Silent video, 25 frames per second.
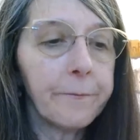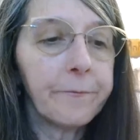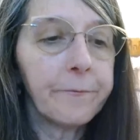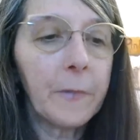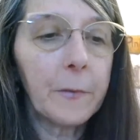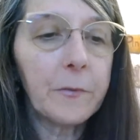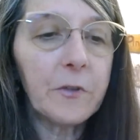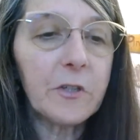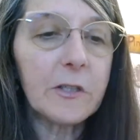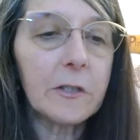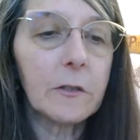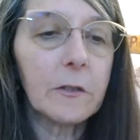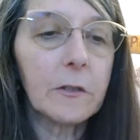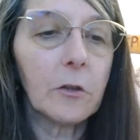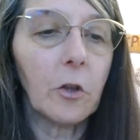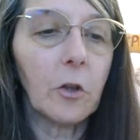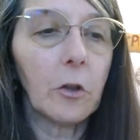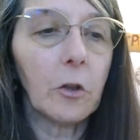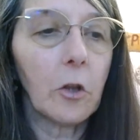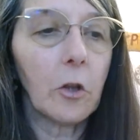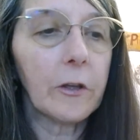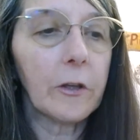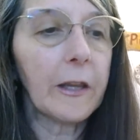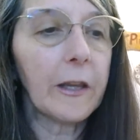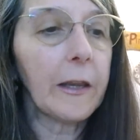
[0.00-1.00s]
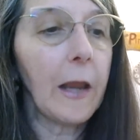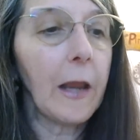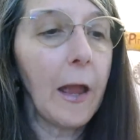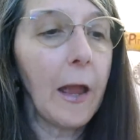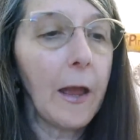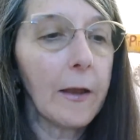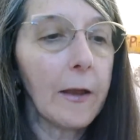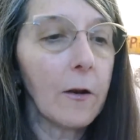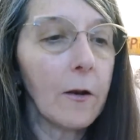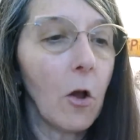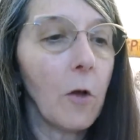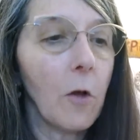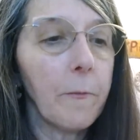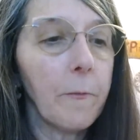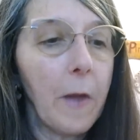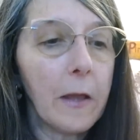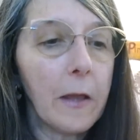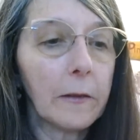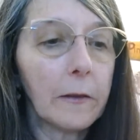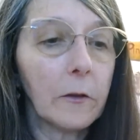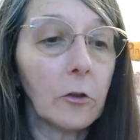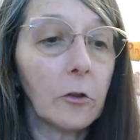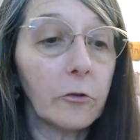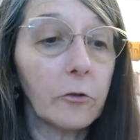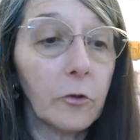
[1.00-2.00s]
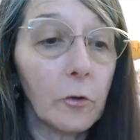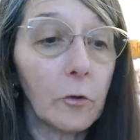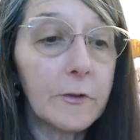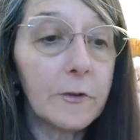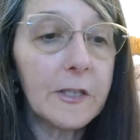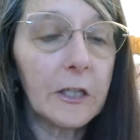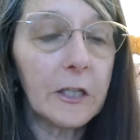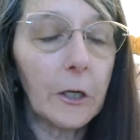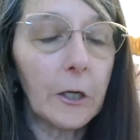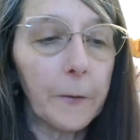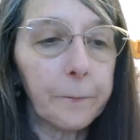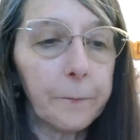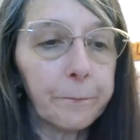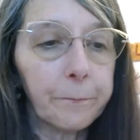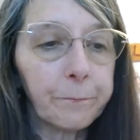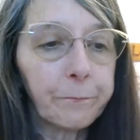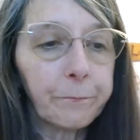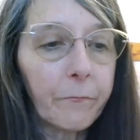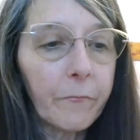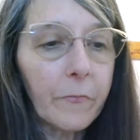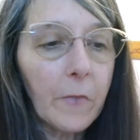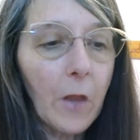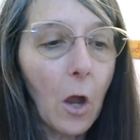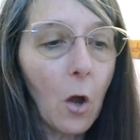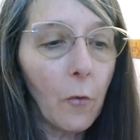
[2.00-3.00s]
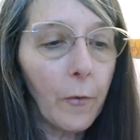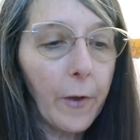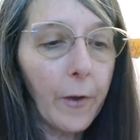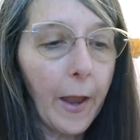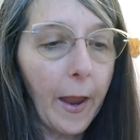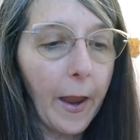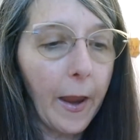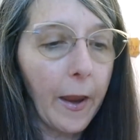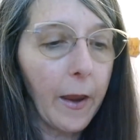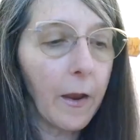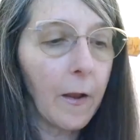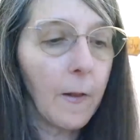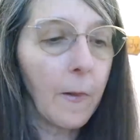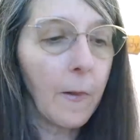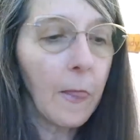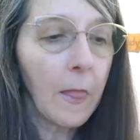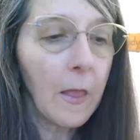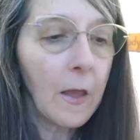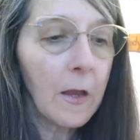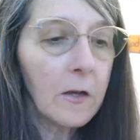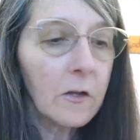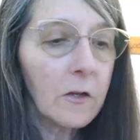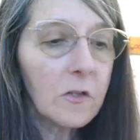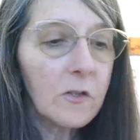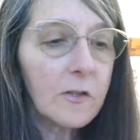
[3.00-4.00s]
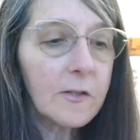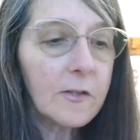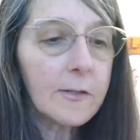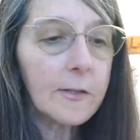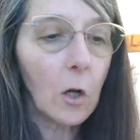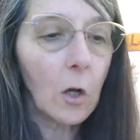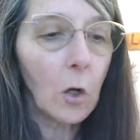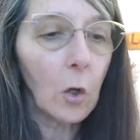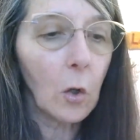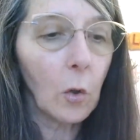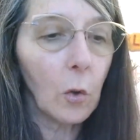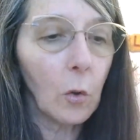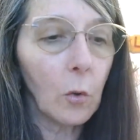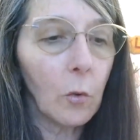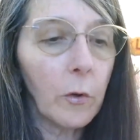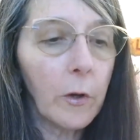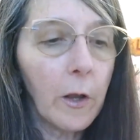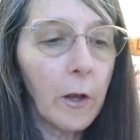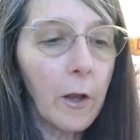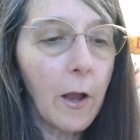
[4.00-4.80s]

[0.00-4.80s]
Just looking at all my little notes here. Okay, so